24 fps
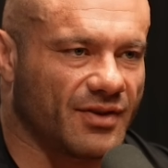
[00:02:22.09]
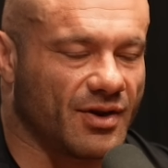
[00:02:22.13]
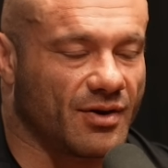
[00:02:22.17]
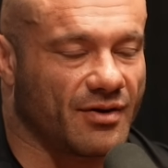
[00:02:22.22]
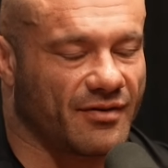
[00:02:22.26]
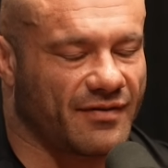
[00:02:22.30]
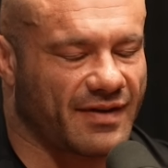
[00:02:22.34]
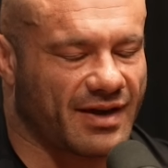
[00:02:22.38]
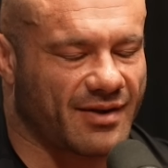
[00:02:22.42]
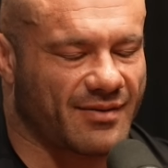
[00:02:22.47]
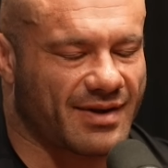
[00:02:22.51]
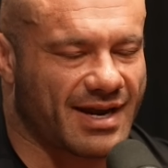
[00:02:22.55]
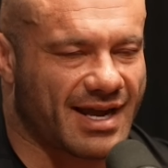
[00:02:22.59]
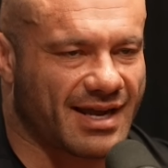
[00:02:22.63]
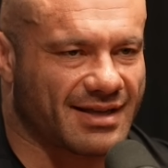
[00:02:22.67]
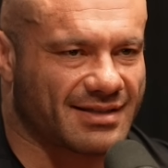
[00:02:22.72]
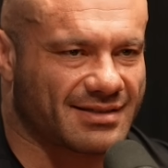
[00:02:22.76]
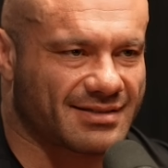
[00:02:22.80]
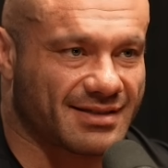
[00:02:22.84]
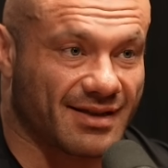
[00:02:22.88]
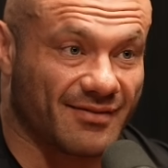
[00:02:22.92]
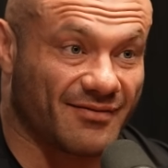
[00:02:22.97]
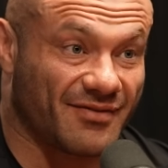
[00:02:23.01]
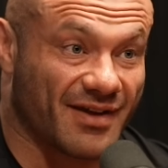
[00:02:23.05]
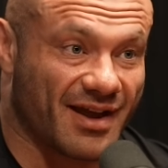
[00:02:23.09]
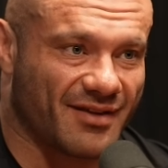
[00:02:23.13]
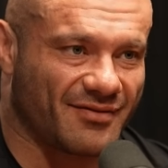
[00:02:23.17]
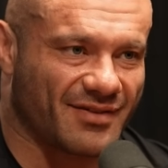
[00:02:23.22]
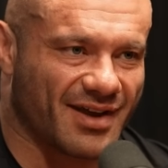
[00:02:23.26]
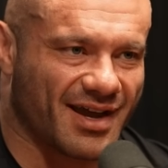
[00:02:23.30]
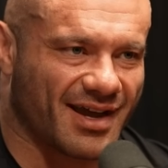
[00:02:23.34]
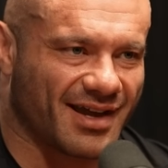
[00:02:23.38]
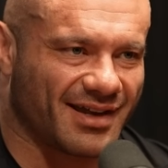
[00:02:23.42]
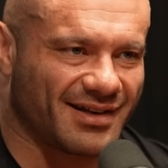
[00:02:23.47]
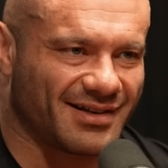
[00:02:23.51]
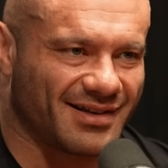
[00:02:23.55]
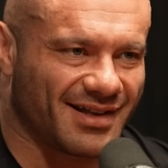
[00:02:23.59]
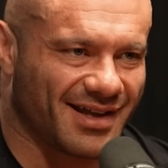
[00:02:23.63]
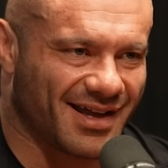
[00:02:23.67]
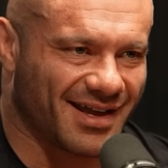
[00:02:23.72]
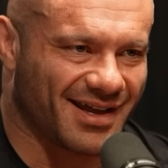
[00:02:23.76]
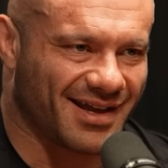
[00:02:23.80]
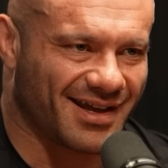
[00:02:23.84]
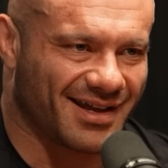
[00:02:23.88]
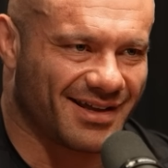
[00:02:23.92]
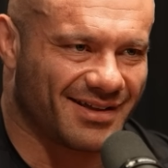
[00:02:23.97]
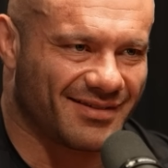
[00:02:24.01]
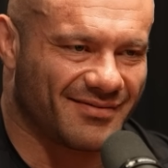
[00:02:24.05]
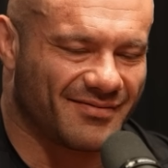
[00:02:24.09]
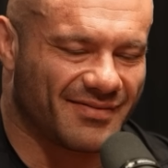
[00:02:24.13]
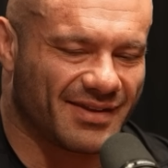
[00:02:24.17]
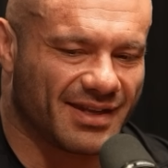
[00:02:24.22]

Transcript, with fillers: though, if anyone asks, I'm five nine. Haha.